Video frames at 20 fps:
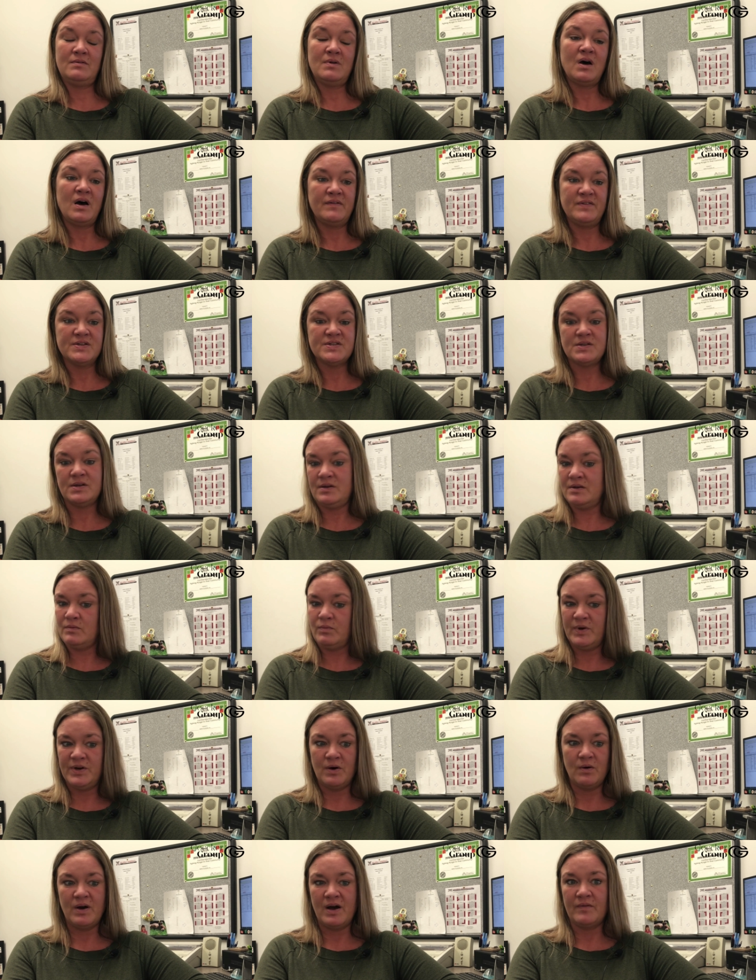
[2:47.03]
Obviously
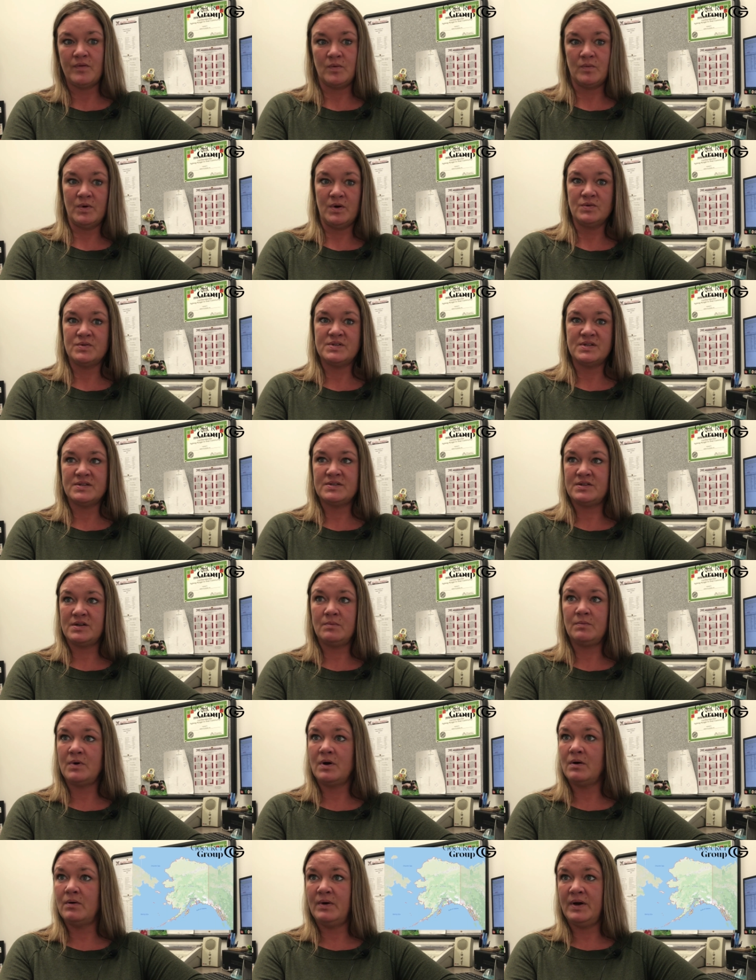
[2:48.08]
we don't have a road
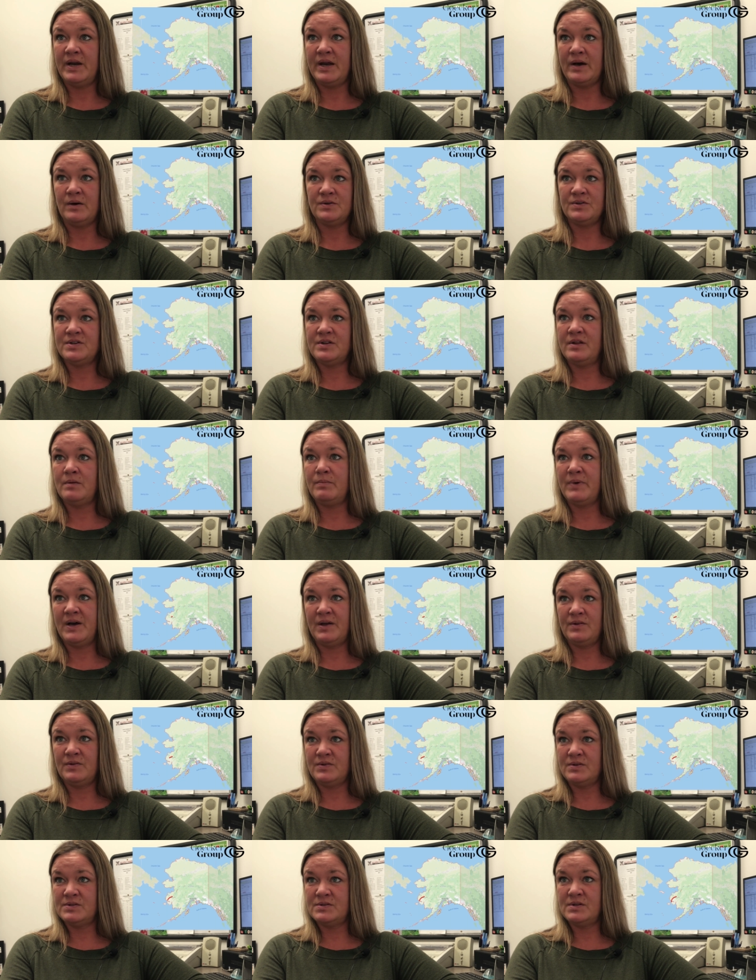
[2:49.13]
system going out to the
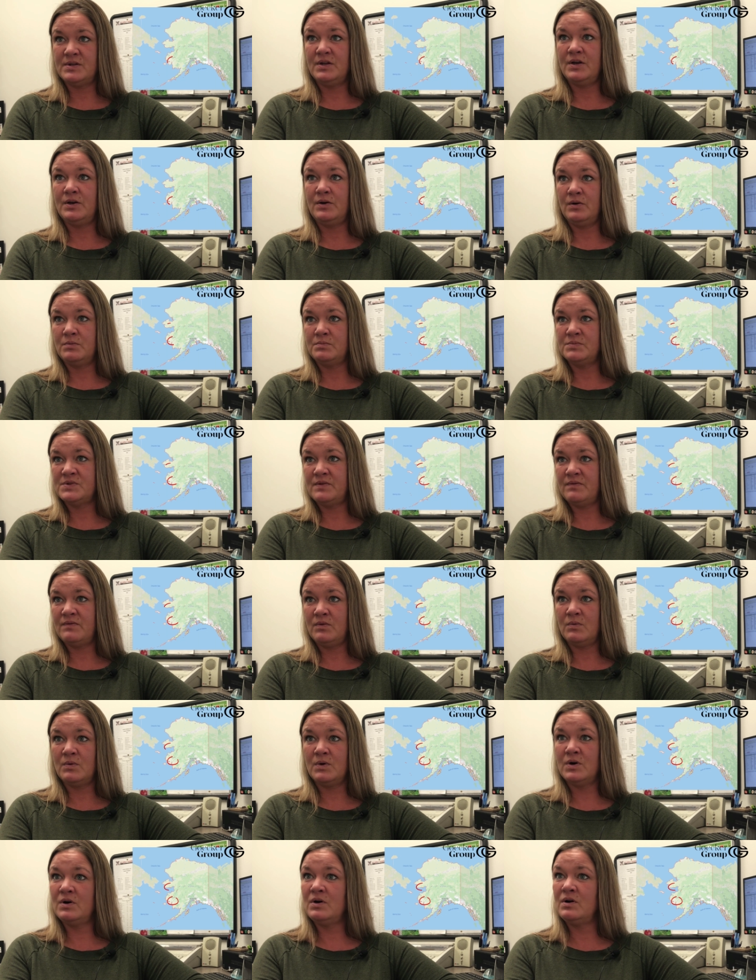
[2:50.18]
Bethels and the Gnomes of the
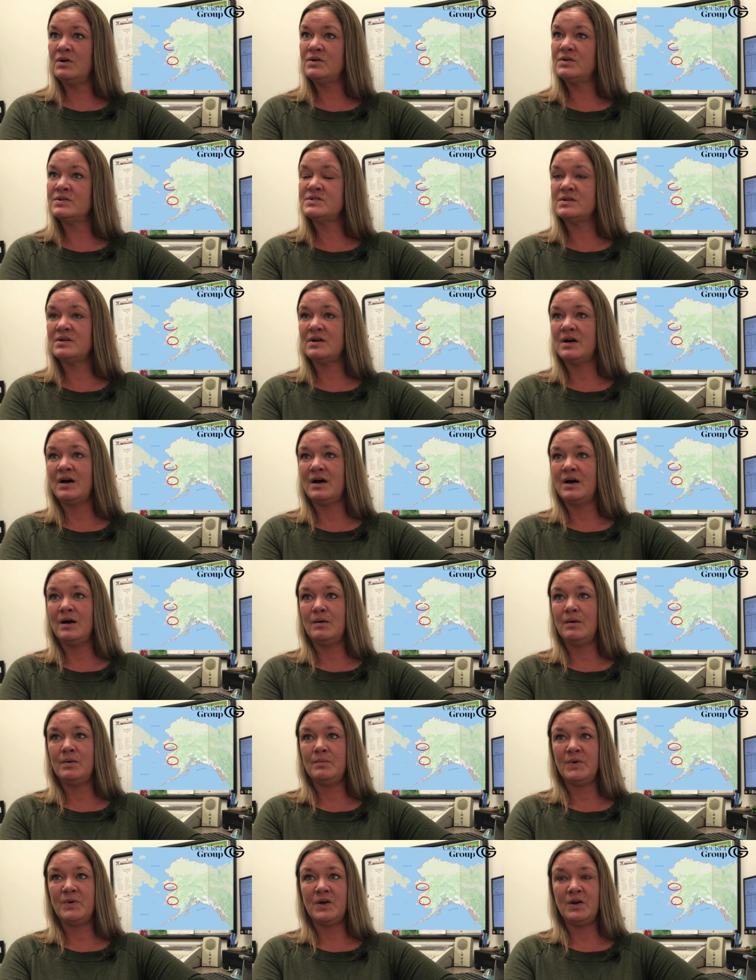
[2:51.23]
world,
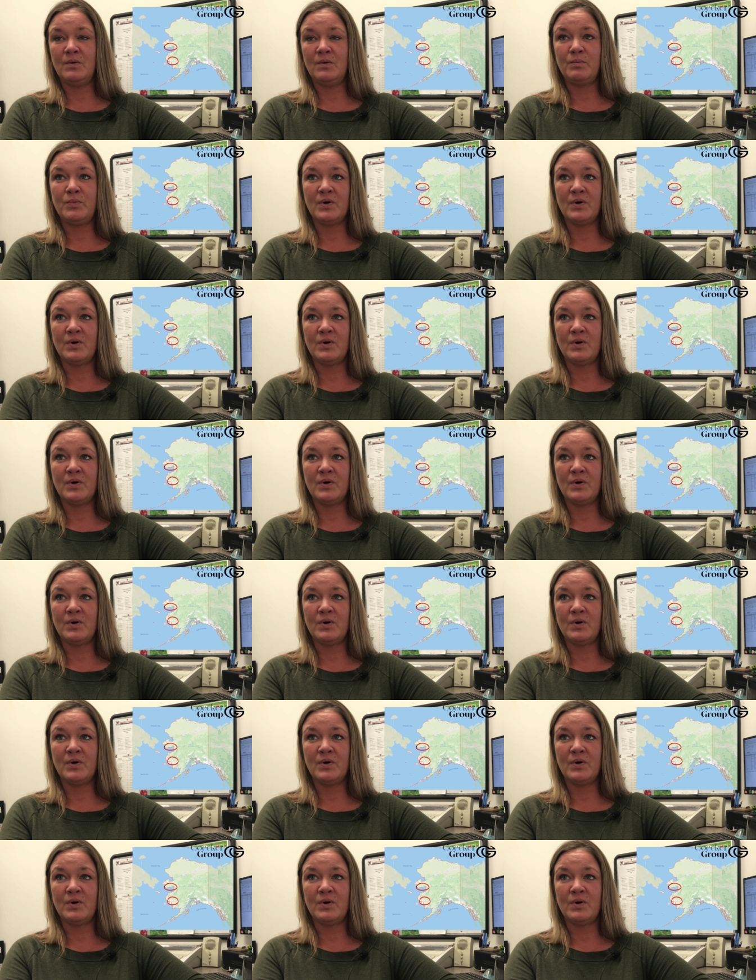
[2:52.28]
you know,